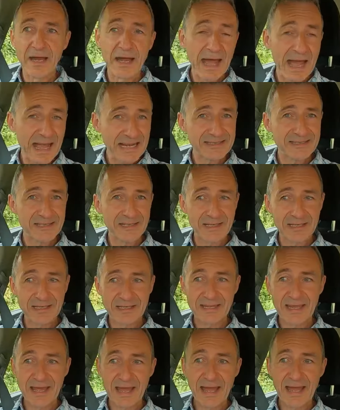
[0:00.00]
uh,
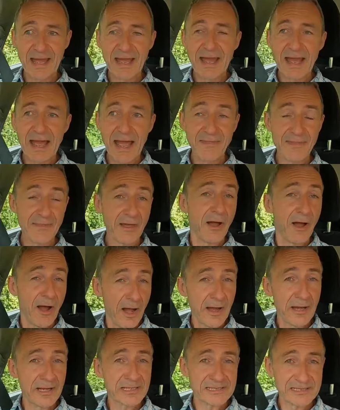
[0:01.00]
accident care, and the
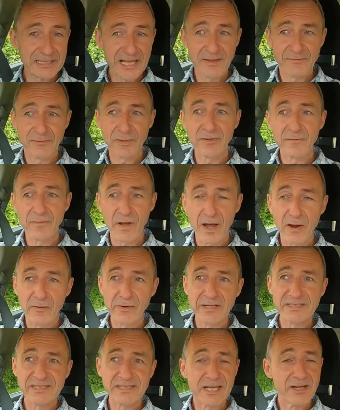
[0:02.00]
highest level of
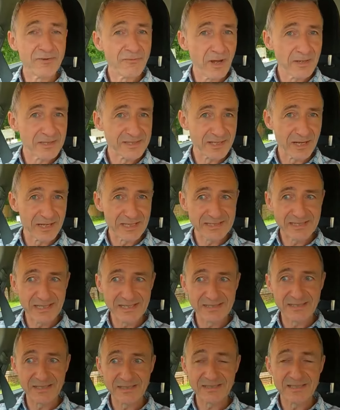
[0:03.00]
RAC roadside
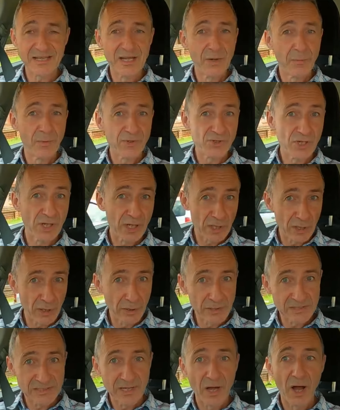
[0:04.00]
assistance, which
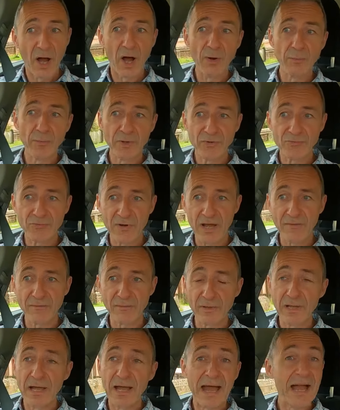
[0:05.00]
includes onward
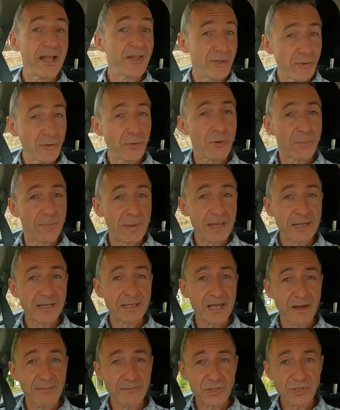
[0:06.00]
travel and European
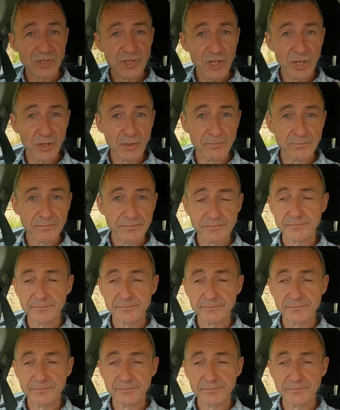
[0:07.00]
cover too.